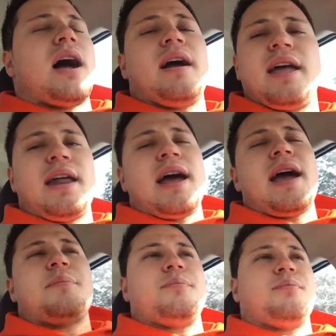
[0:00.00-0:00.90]
Again, I
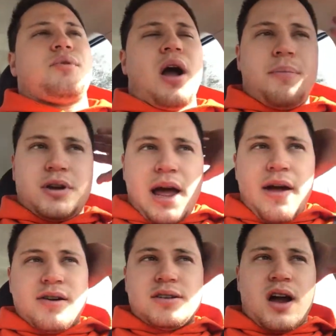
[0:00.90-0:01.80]
had proper
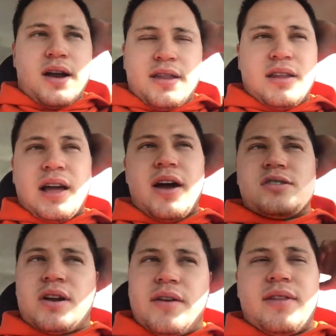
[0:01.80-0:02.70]
tires on it. The
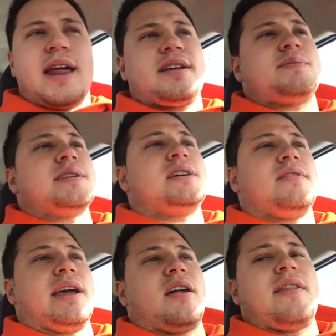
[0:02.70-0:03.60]
tires aren't even that expensive
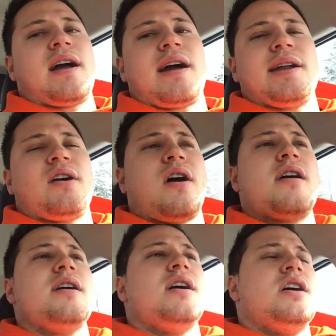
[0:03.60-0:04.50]
to get on that kind of
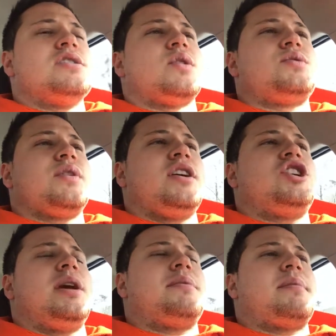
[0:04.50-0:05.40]
car, so it's really
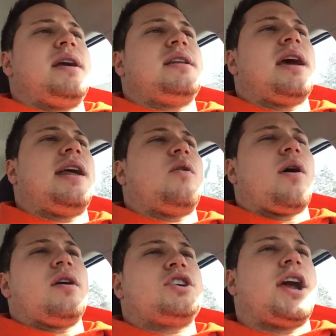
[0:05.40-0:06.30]
cheap to maintain.
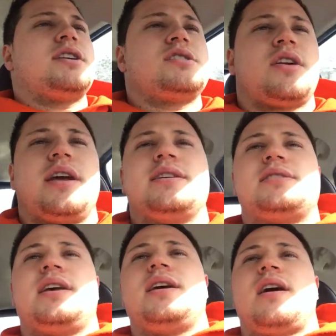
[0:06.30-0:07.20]
Oil changes are
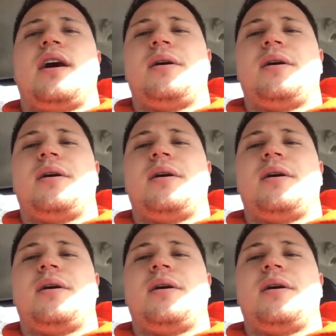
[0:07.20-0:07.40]
easy.